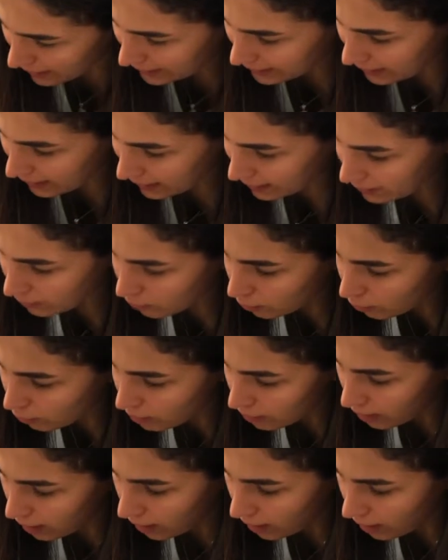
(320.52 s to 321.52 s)
the E.
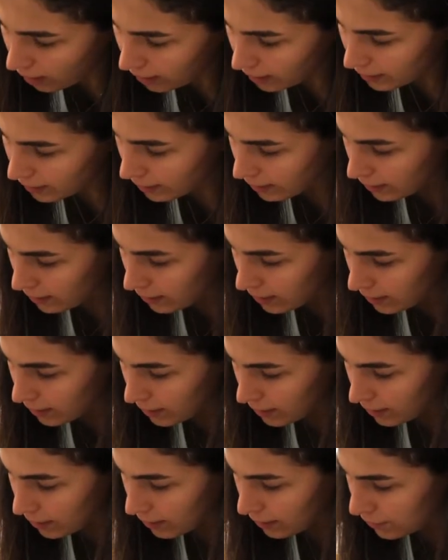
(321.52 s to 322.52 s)
coli,
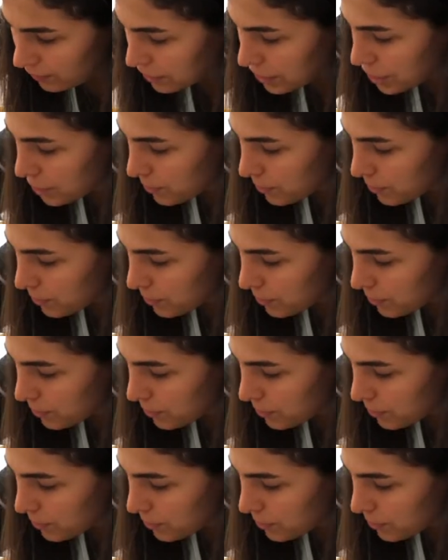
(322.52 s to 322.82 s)
which is